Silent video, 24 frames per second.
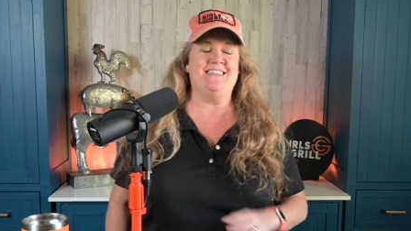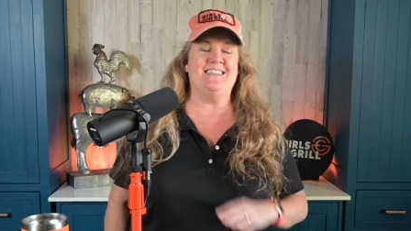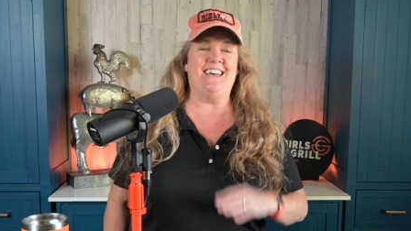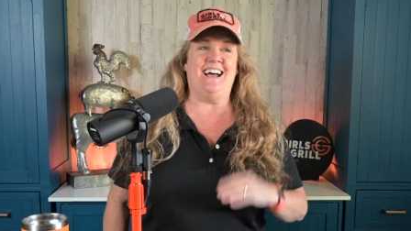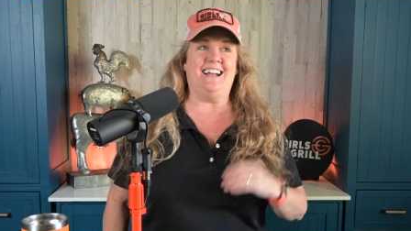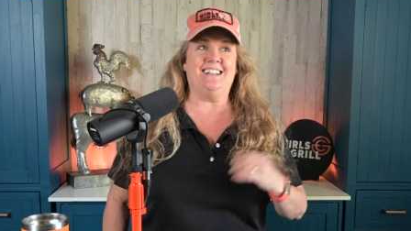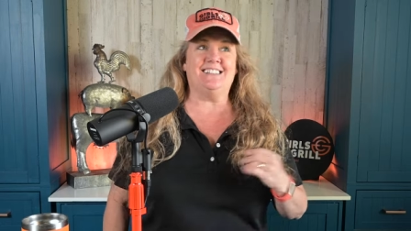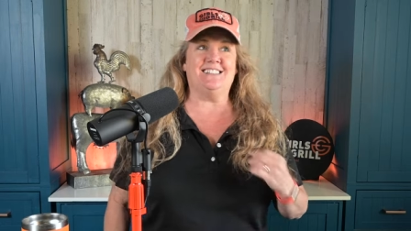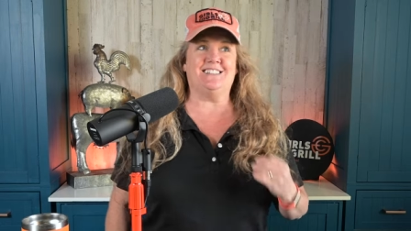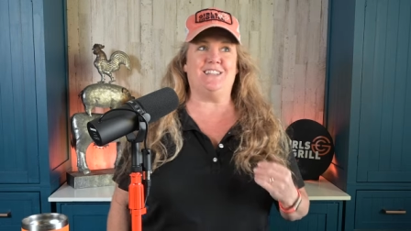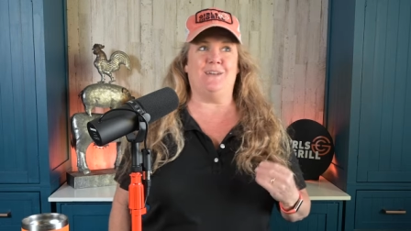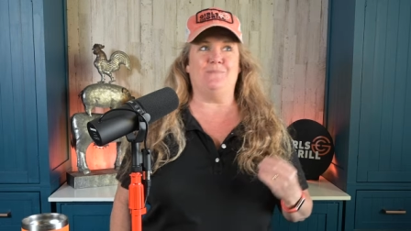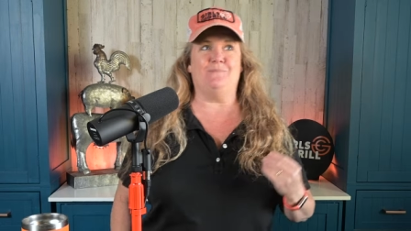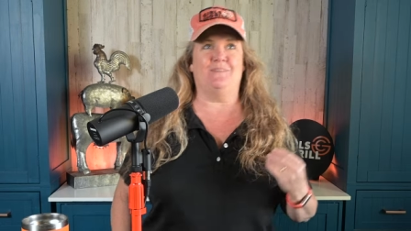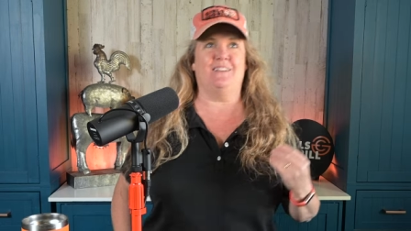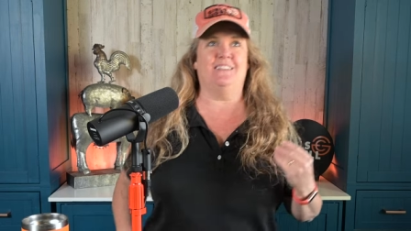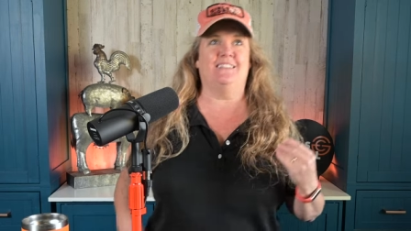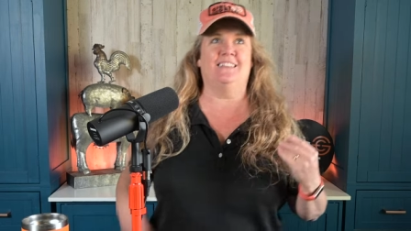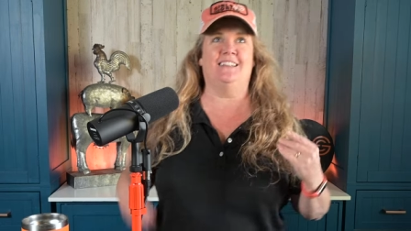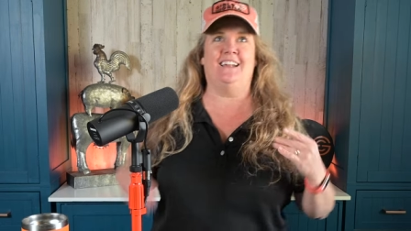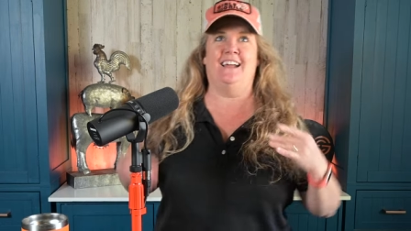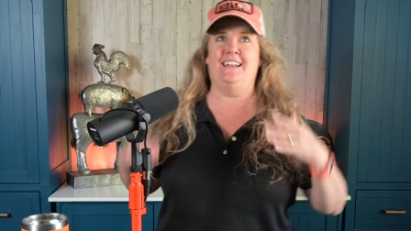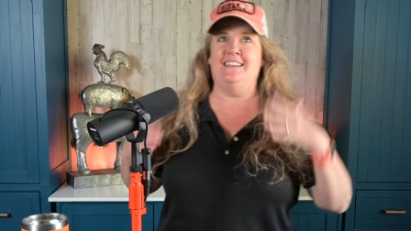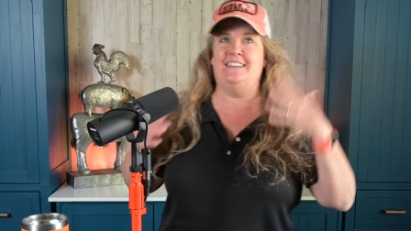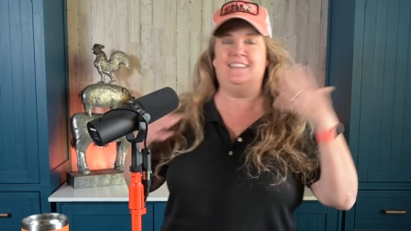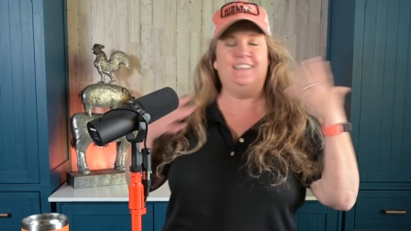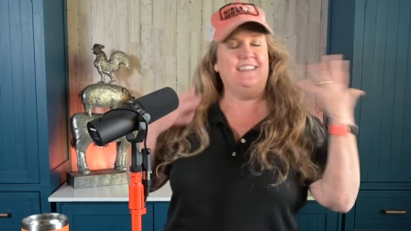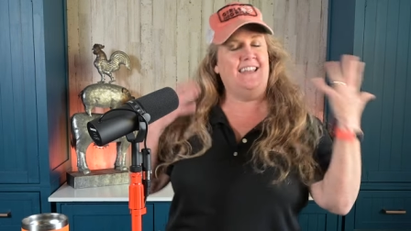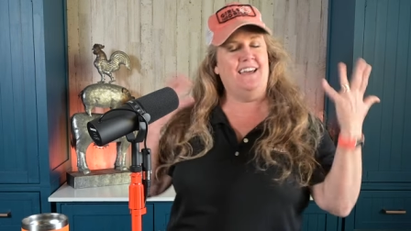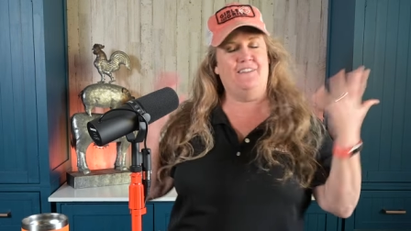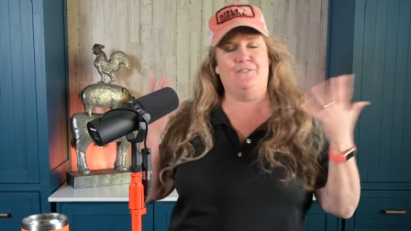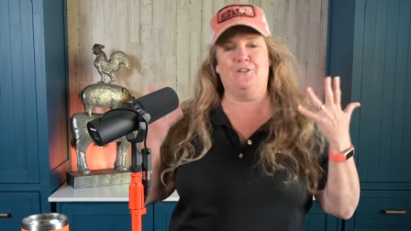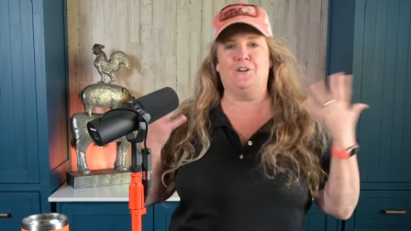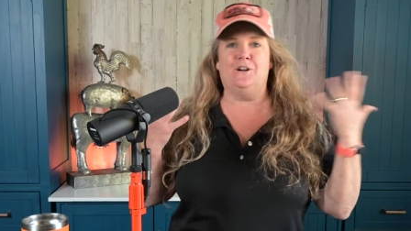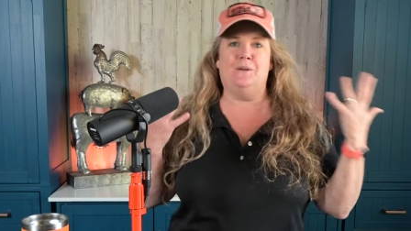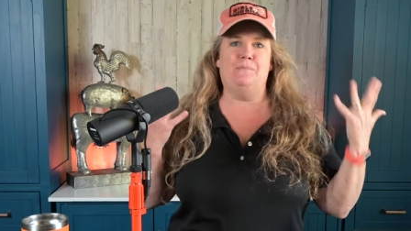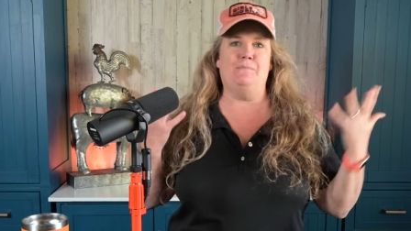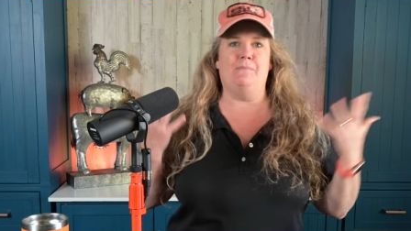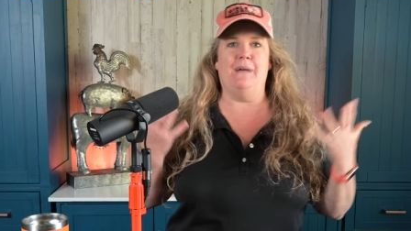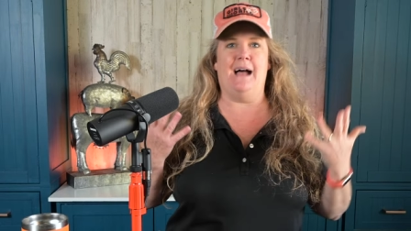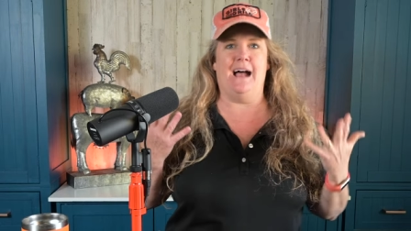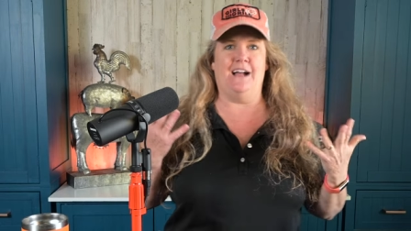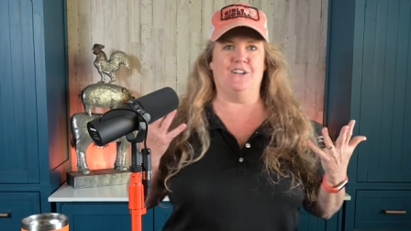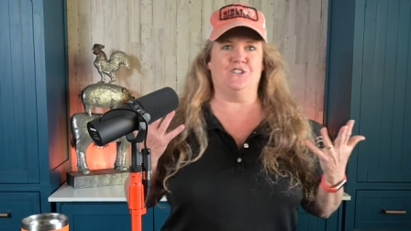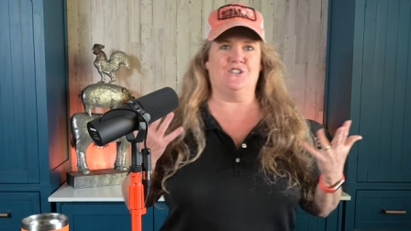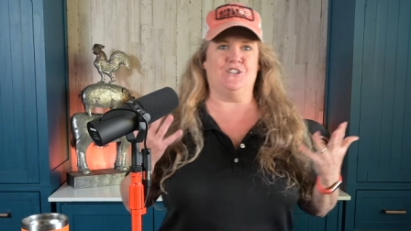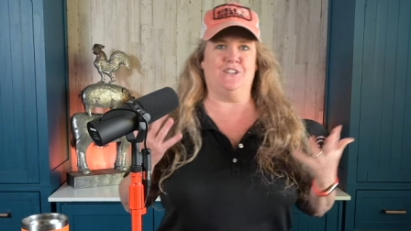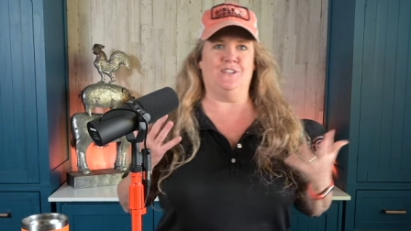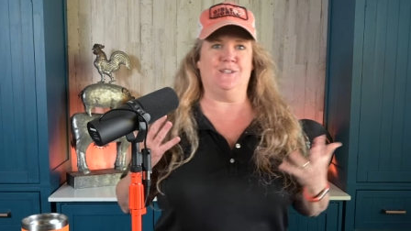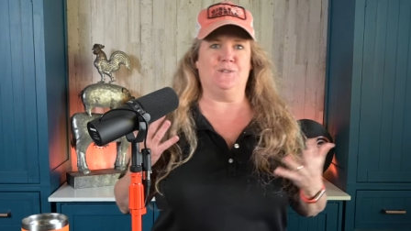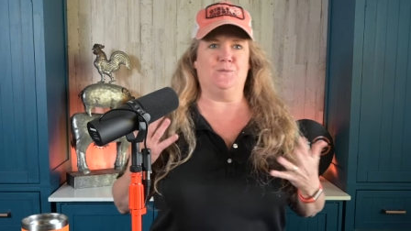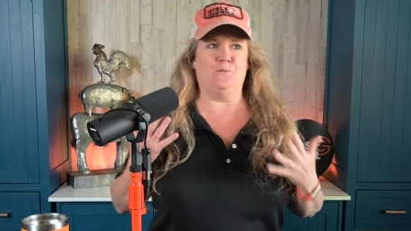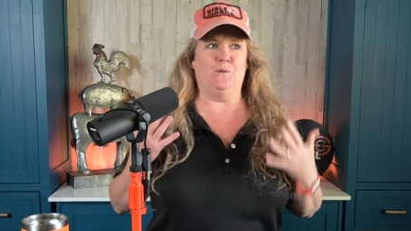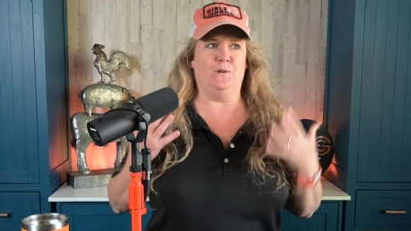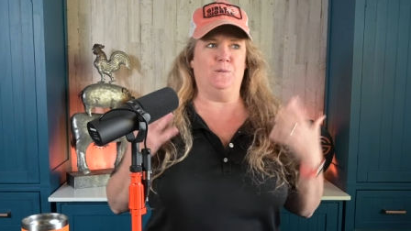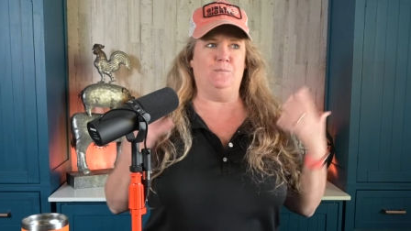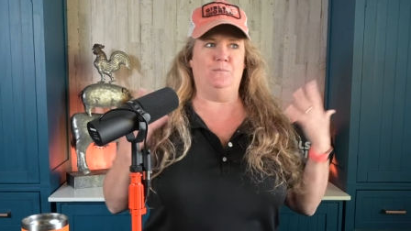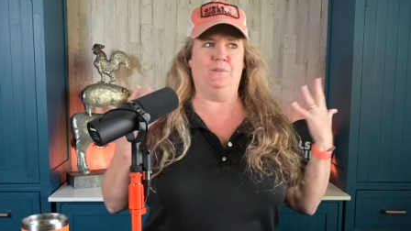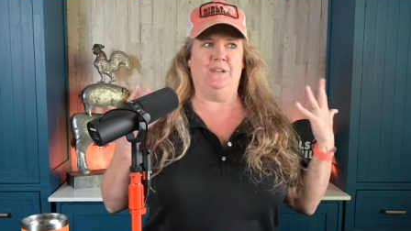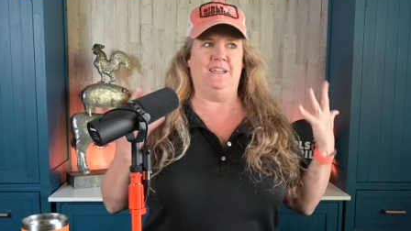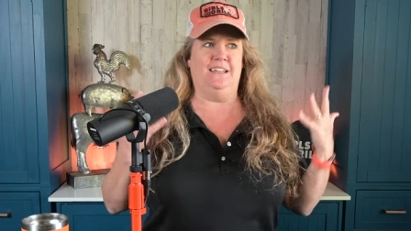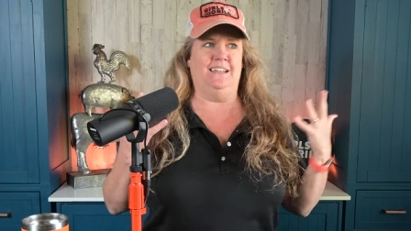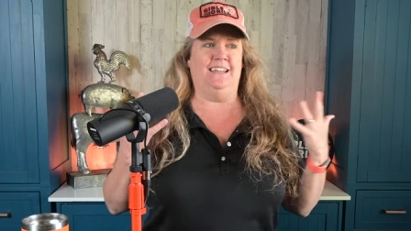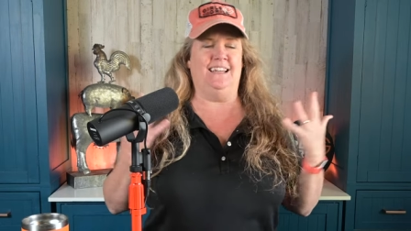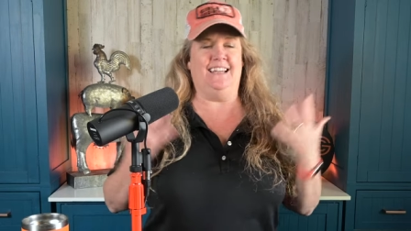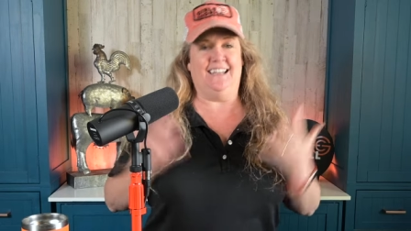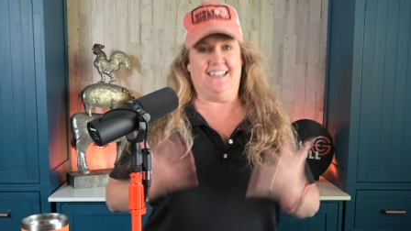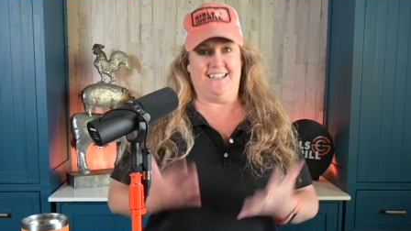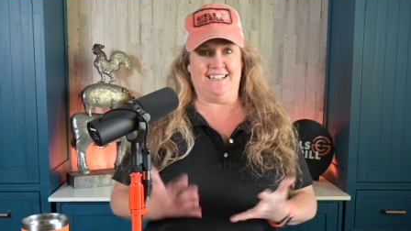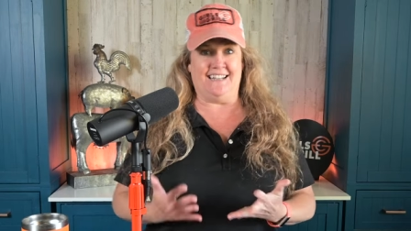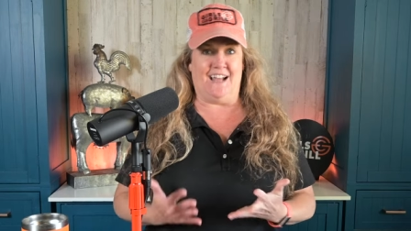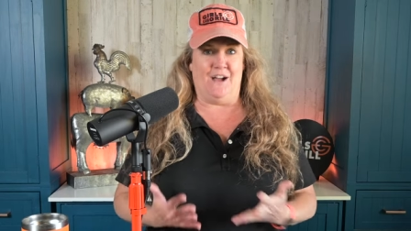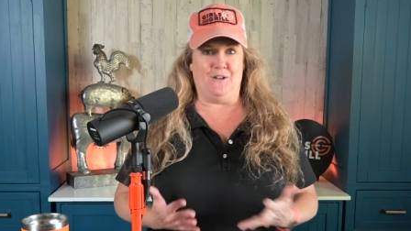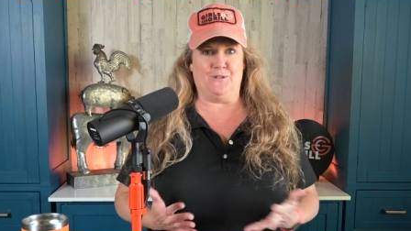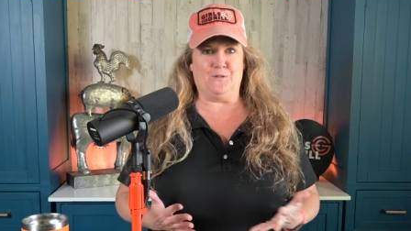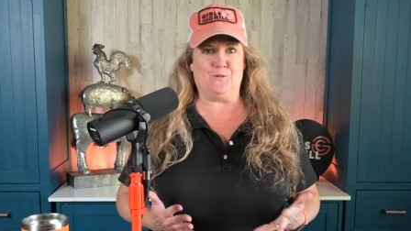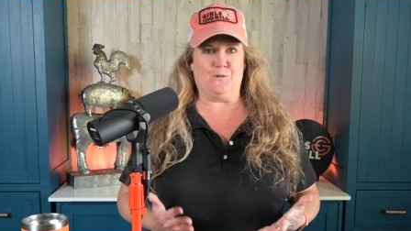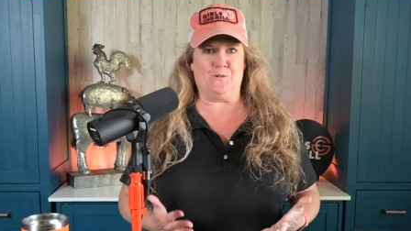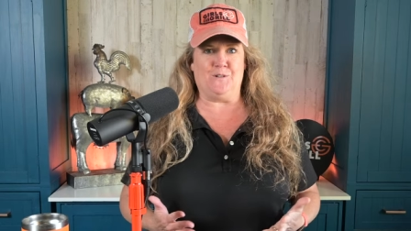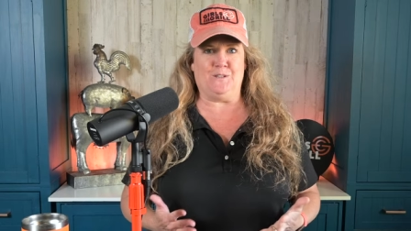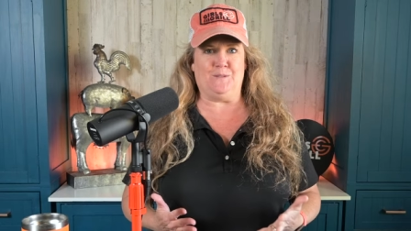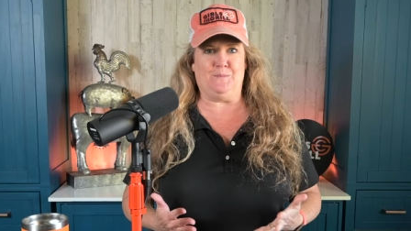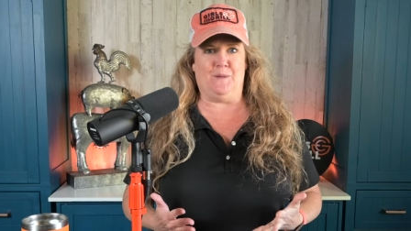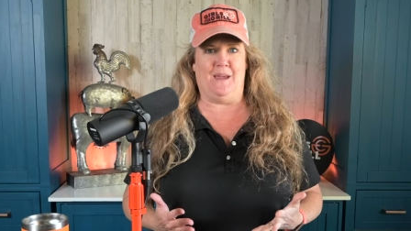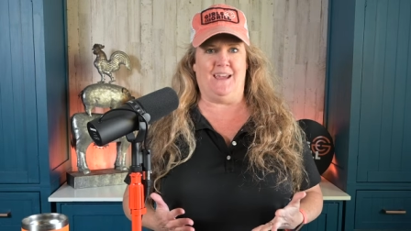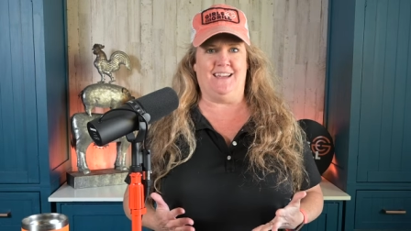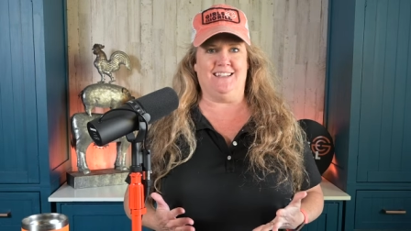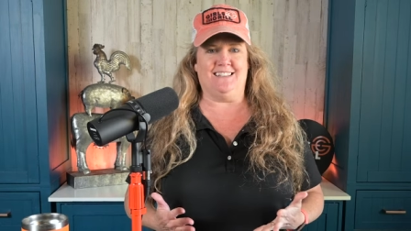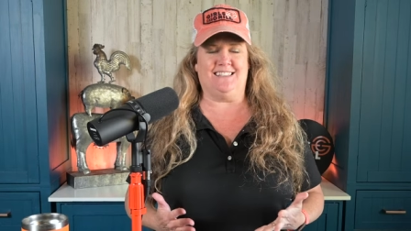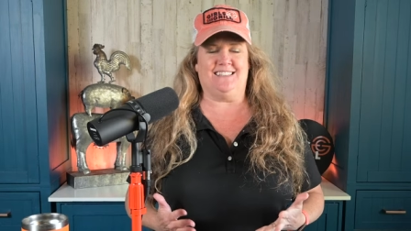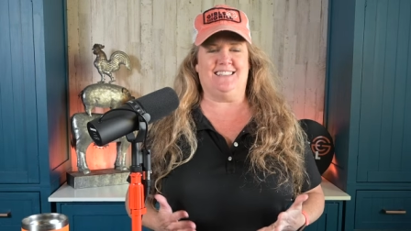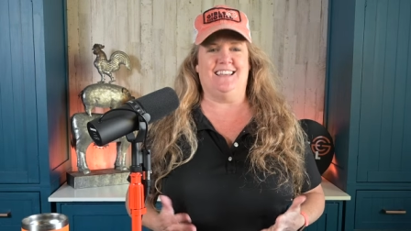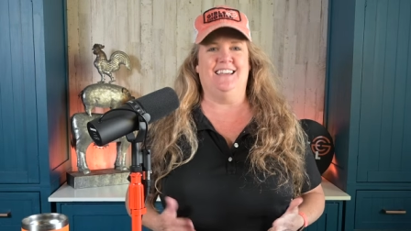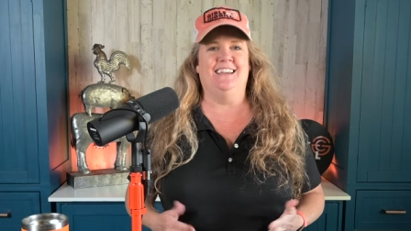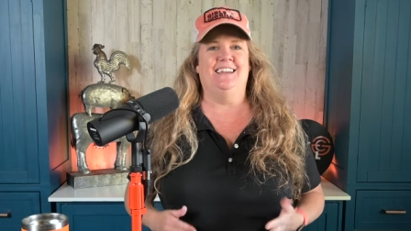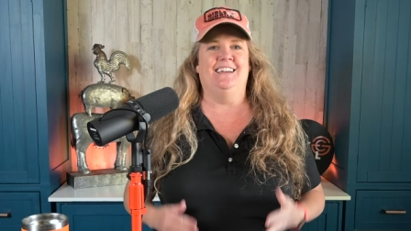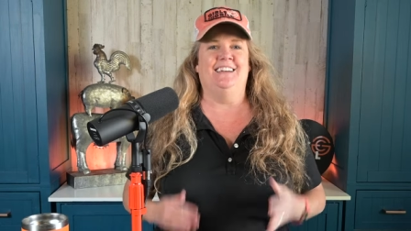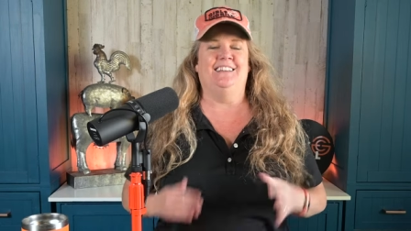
That's something that I never imagined would be in an outdoor space.